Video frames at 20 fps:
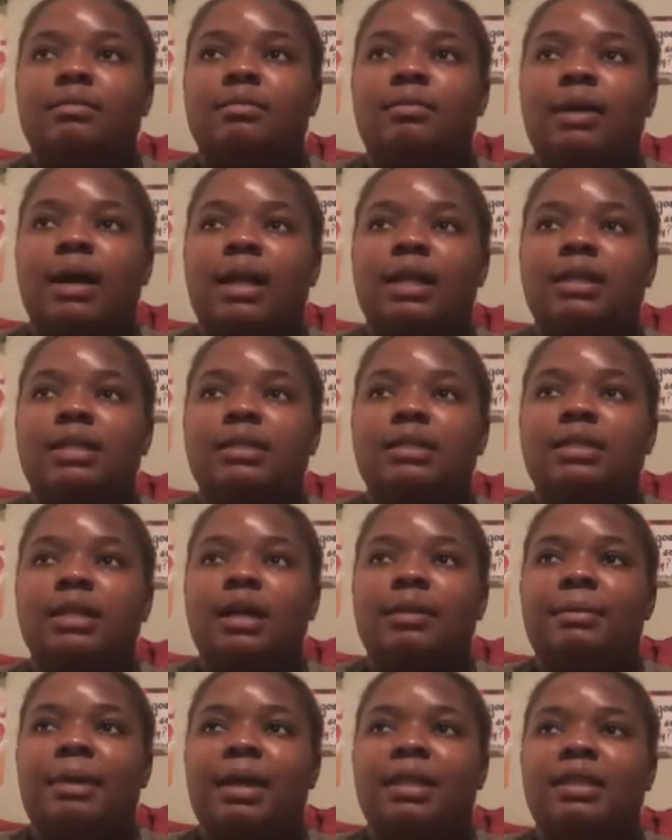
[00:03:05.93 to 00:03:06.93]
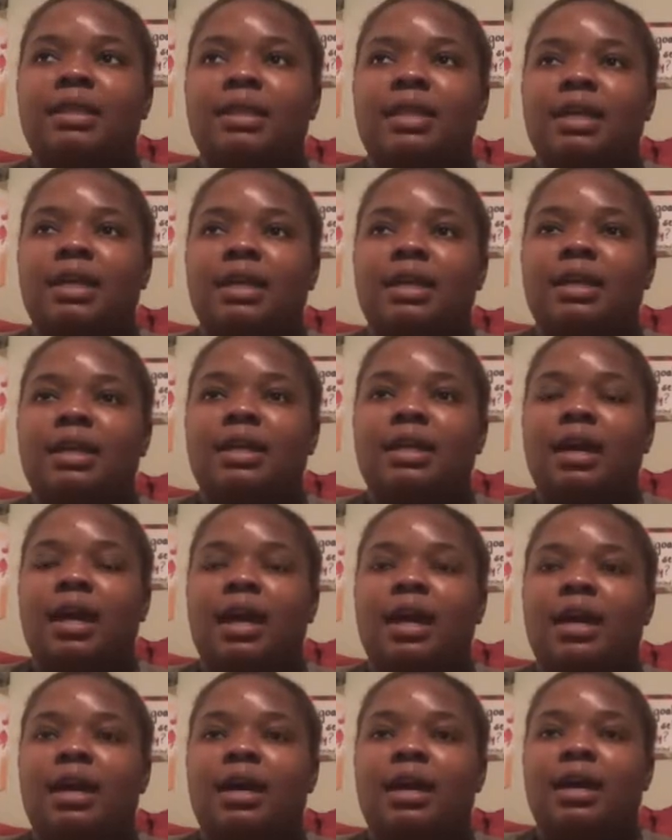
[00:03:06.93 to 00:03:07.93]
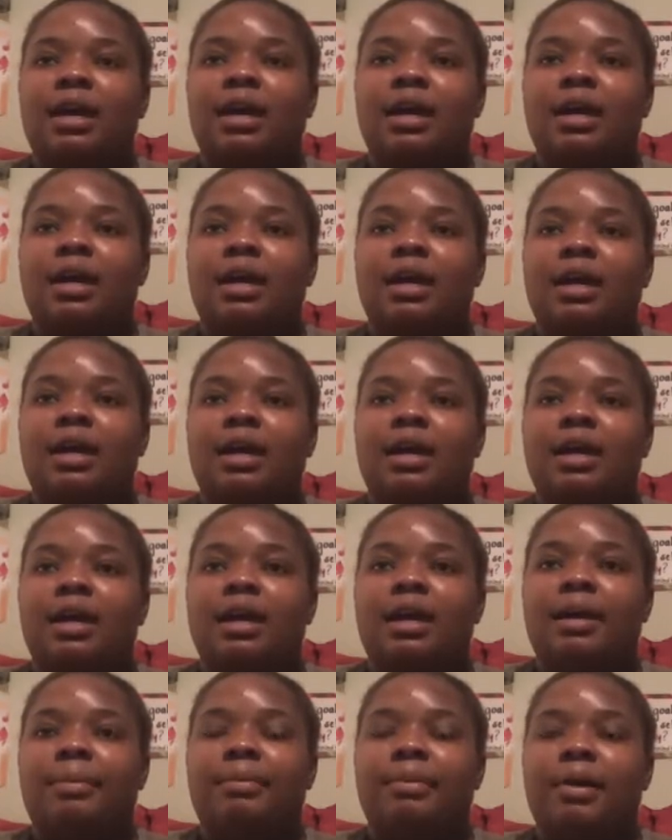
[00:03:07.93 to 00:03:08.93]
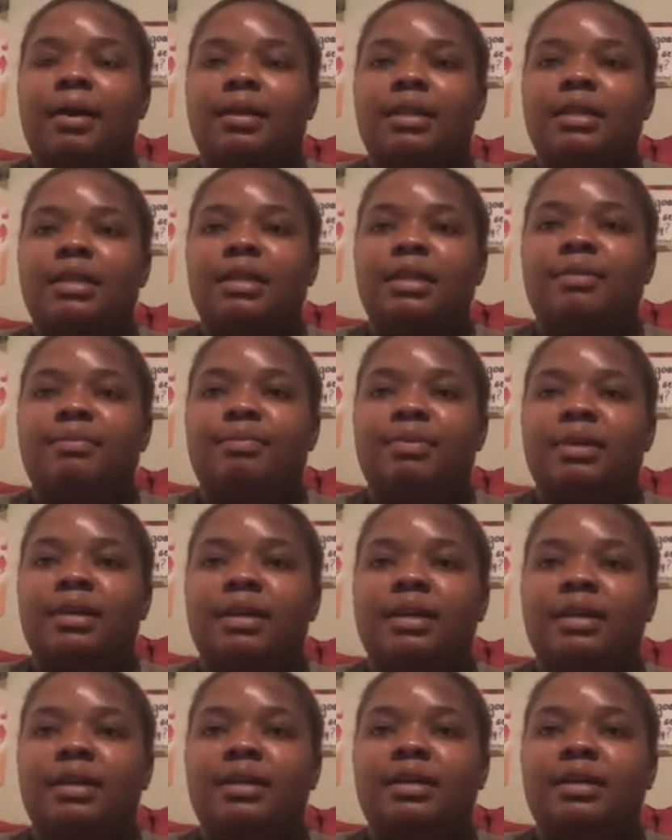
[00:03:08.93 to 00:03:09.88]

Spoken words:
by this time, I think I probably did pick